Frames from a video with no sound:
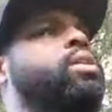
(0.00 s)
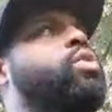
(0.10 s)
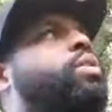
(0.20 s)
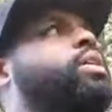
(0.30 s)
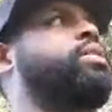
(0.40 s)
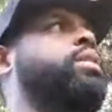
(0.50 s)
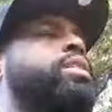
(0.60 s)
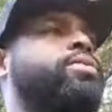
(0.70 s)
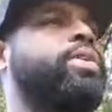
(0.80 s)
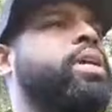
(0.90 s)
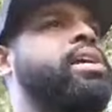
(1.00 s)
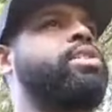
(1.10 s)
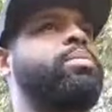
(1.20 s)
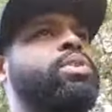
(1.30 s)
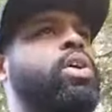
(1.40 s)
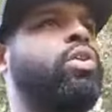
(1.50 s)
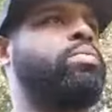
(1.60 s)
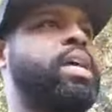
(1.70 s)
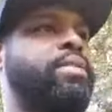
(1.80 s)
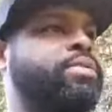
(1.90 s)
going into different customers'
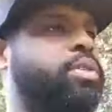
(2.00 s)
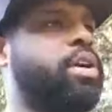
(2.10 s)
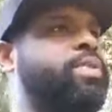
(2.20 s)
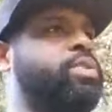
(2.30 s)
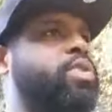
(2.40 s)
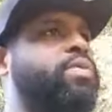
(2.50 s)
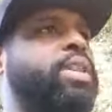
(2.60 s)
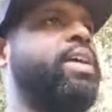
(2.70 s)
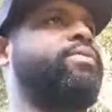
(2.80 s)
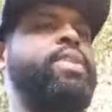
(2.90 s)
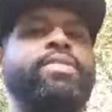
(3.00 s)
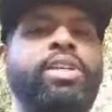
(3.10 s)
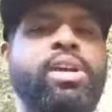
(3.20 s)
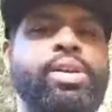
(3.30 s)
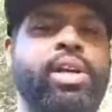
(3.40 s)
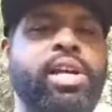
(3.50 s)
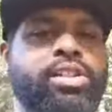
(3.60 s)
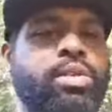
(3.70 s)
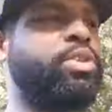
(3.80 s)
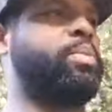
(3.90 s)
homes, I've serviced over like 1,500
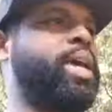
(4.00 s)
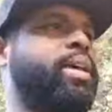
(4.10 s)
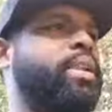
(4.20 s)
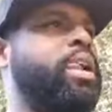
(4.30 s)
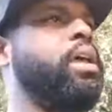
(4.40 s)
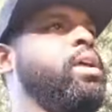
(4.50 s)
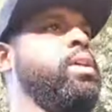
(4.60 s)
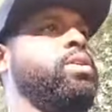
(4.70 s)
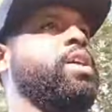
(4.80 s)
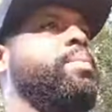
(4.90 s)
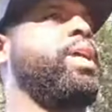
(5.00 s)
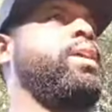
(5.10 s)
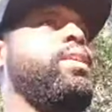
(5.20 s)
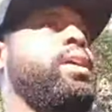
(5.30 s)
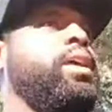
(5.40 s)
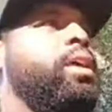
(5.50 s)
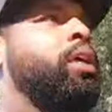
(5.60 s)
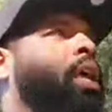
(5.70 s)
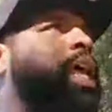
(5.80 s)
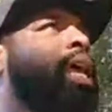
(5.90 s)
customers, man. You know what I mean?
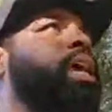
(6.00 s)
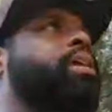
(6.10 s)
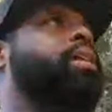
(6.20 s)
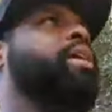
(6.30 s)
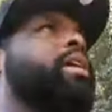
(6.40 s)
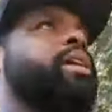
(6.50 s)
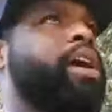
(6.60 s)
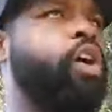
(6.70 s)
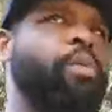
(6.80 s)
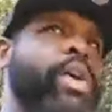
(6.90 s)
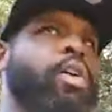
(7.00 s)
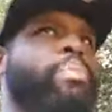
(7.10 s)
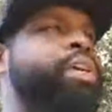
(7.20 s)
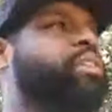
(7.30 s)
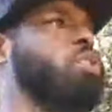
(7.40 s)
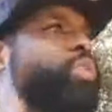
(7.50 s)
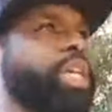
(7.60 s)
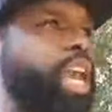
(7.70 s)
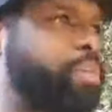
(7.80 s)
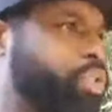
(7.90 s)
And my own business
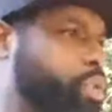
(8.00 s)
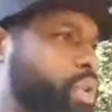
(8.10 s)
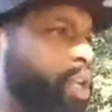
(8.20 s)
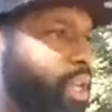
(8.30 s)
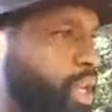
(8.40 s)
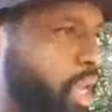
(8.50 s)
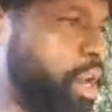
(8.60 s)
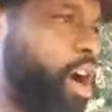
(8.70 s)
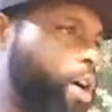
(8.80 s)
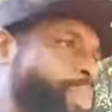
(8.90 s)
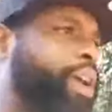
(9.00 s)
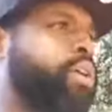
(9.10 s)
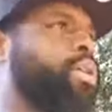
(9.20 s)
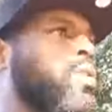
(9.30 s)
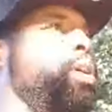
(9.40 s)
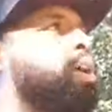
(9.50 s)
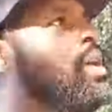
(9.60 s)
became suited in our apparel.